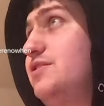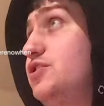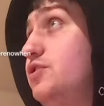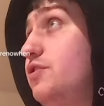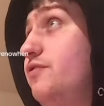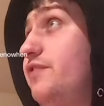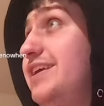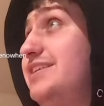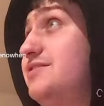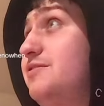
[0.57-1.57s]
So
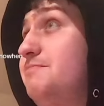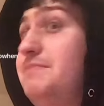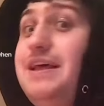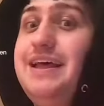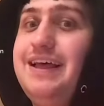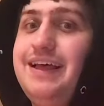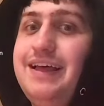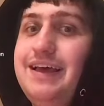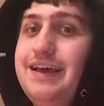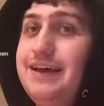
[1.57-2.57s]
things look
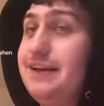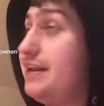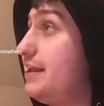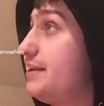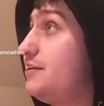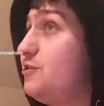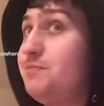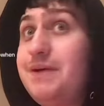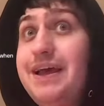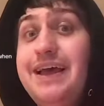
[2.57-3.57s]
bad and your
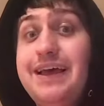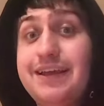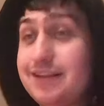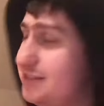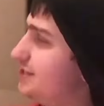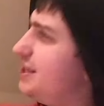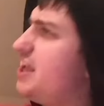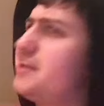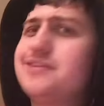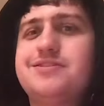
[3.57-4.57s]
back's
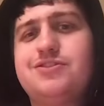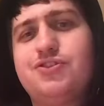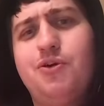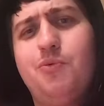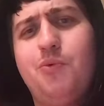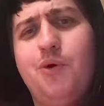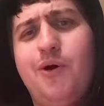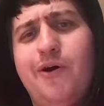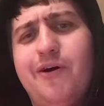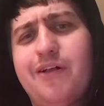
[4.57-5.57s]
against the
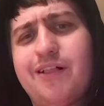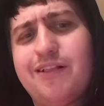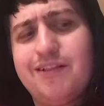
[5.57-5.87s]
wall.